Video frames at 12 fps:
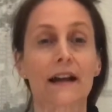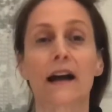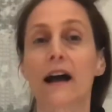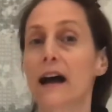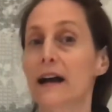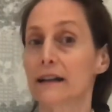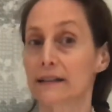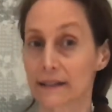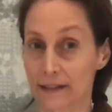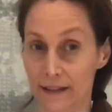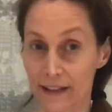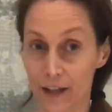and
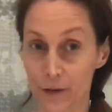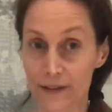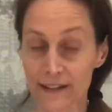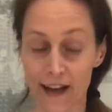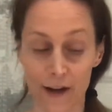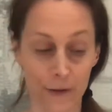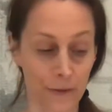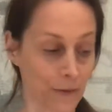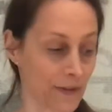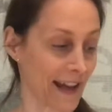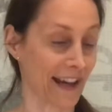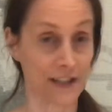here is how with
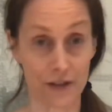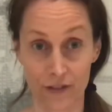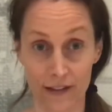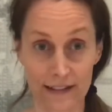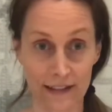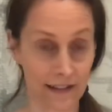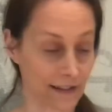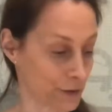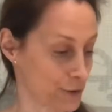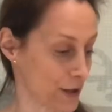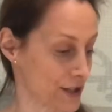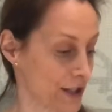active isolated
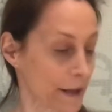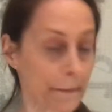stretching.